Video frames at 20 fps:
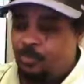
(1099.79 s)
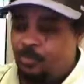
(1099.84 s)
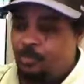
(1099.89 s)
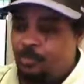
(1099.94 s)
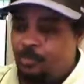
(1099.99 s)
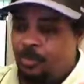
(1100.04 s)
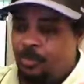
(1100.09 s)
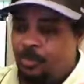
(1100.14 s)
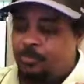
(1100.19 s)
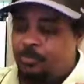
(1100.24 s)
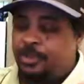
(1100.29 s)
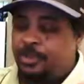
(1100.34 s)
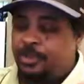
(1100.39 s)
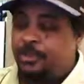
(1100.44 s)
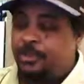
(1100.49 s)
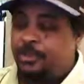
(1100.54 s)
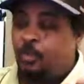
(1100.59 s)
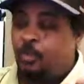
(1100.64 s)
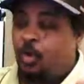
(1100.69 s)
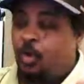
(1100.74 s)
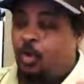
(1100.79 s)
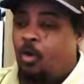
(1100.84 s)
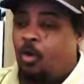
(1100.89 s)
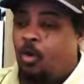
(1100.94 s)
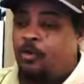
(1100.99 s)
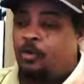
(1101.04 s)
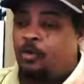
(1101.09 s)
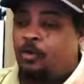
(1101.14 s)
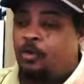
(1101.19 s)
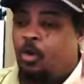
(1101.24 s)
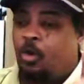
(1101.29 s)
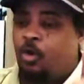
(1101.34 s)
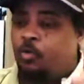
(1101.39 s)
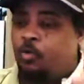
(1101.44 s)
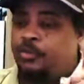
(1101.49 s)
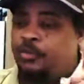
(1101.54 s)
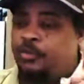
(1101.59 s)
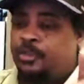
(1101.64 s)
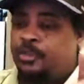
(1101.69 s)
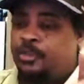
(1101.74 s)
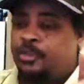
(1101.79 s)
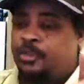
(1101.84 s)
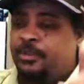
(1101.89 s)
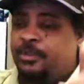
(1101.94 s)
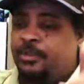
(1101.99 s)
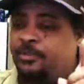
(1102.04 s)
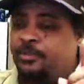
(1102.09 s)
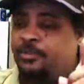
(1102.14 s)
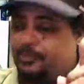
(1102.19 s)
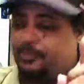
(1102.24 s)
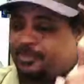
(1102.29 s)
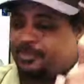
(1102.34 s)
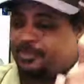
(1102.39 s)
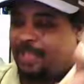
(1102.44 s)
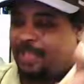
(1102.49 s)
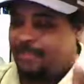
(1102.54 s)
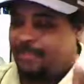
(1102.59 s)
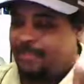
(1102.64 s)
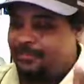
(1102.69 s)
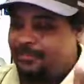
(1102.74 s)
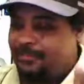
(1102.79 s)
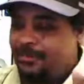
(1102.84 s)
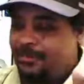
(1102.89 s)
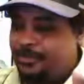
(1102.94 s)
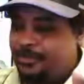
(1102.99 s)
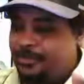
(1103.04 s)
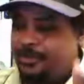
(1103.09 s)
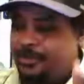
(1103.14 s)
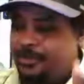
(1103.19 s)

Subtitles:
But I'm going to tell you, all in all, when you see those sights,